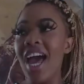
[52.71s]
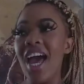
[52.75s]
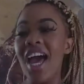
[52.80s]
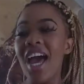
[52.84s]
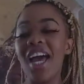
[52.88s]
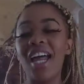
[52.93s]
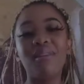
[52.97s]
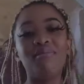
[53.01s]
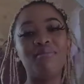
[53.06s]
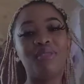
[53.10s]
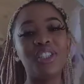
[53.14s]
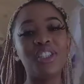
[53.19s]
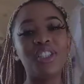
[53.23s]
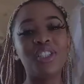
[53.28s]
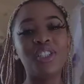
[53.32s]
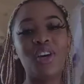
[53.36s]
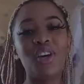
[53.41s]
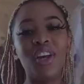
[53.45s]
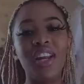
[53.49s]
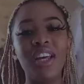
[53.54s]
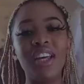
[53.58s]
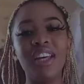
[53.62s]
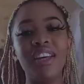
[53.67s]
And I'm just
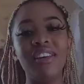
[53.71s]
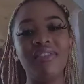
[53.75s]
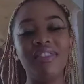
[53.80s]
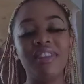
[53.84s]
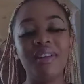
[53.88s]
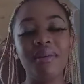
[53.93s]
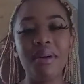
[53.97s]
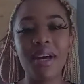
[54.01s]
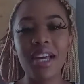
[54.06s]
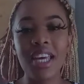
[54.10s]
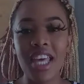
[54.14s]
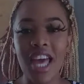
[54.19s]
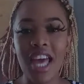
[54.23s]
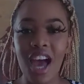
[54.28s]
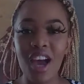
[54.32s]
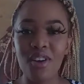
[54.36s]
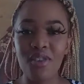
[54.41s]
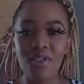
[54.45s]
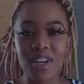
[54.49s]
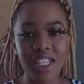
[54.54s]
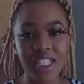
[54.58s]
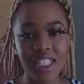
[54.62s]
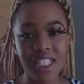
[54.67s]
gonna give them a young
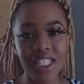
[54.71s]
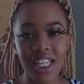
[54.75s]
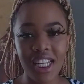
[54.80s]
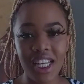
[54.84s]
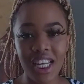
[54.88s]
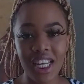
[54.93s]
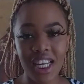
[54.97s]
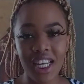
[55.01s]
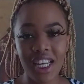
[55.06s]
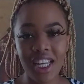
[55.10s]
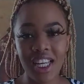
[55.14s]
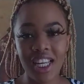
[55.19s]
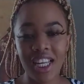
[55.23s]
rating.